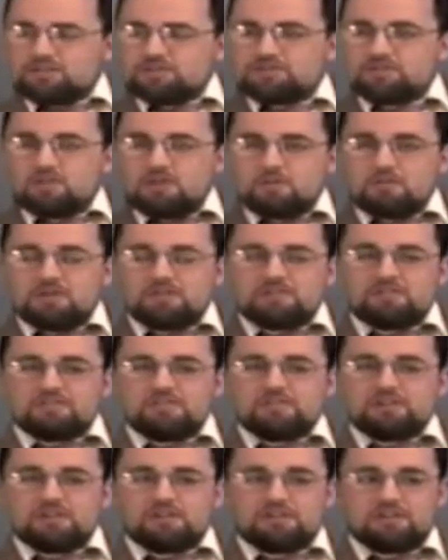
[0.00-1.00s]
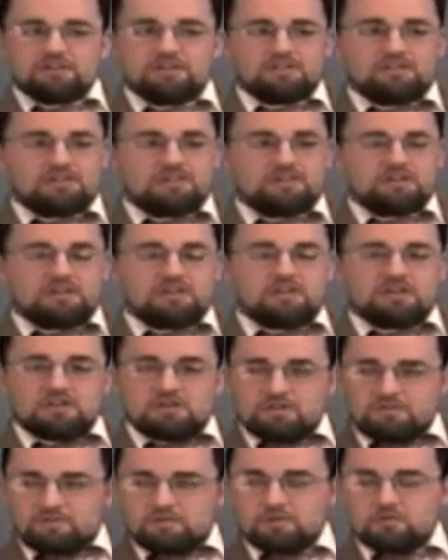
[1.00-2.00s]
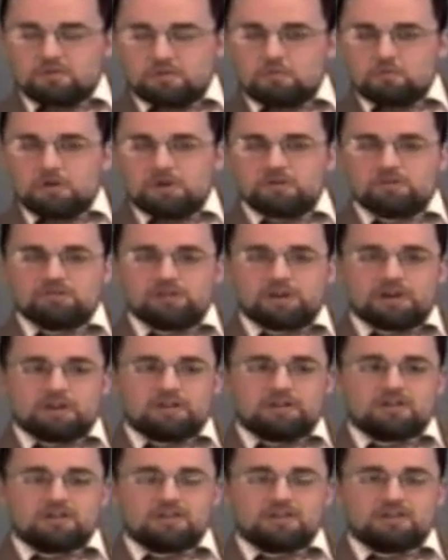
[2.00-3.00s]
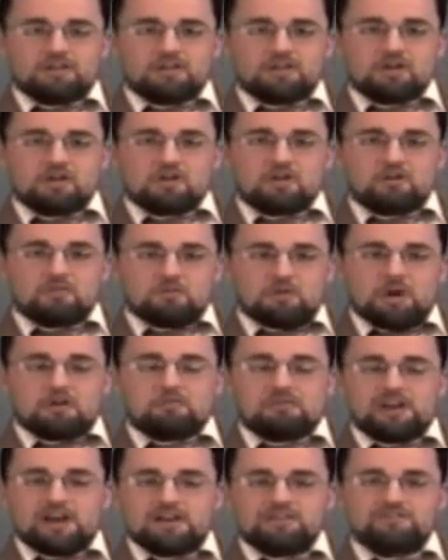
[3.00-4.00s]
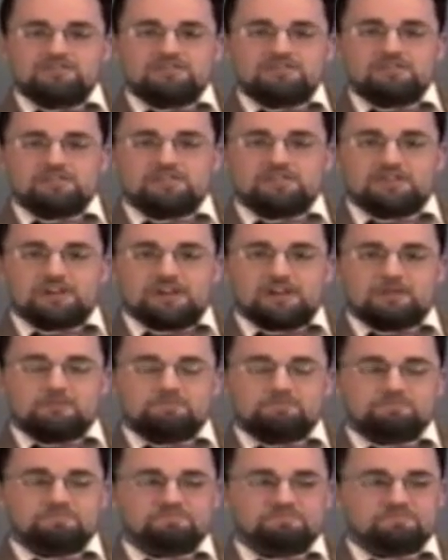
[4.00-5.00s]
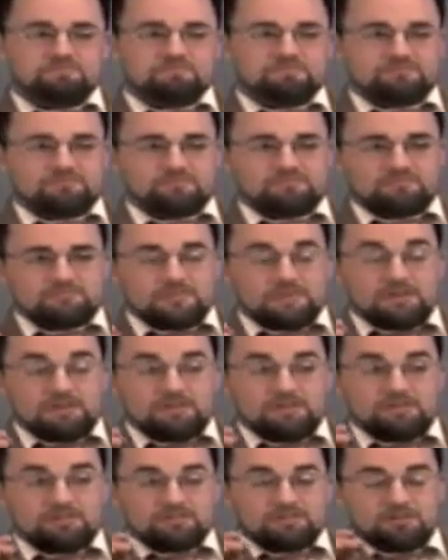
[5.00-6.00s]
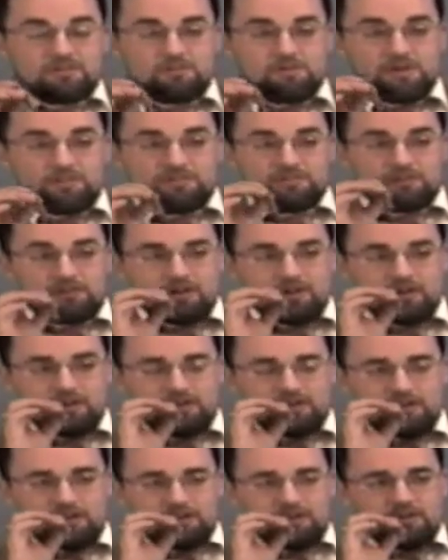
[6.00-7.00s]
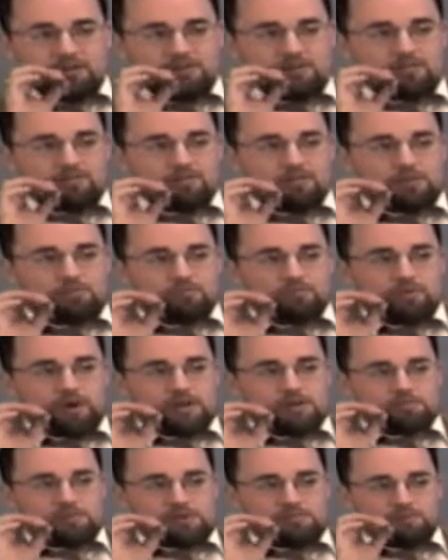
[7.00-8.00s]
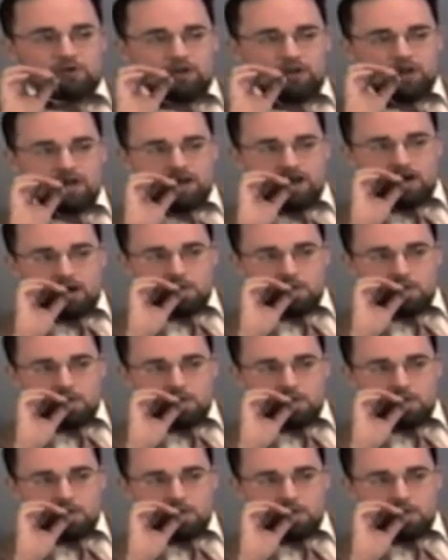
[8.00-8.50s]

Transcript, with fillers: So I wonder if you are wondering why we asked you here today. It's a good question. Very bright people.